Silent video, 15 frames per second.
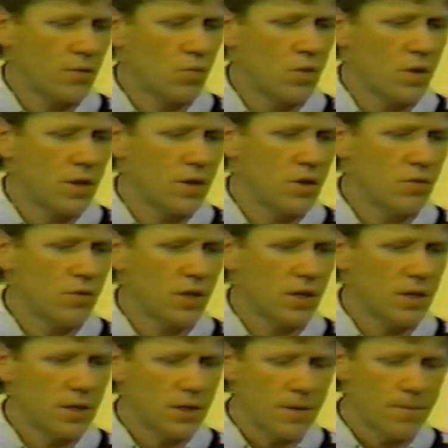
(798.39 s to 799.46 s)
One, you
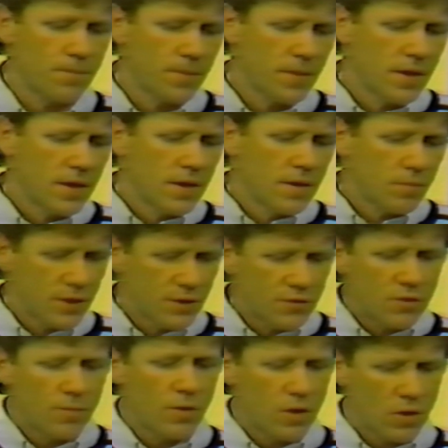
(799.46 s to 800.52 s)
can place
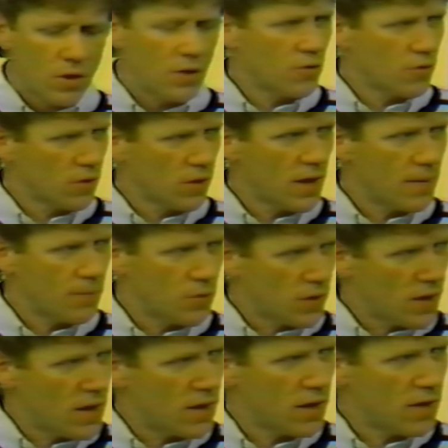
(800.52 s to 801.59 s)
the ball on your lap. You
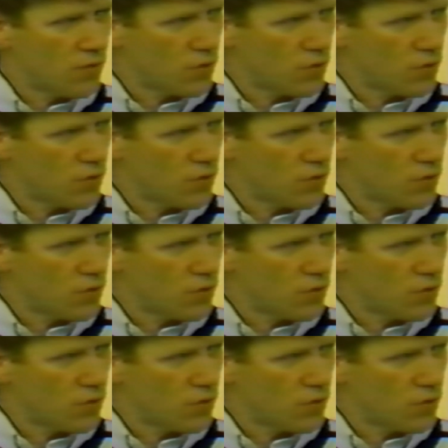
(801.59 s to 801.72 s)
can't have it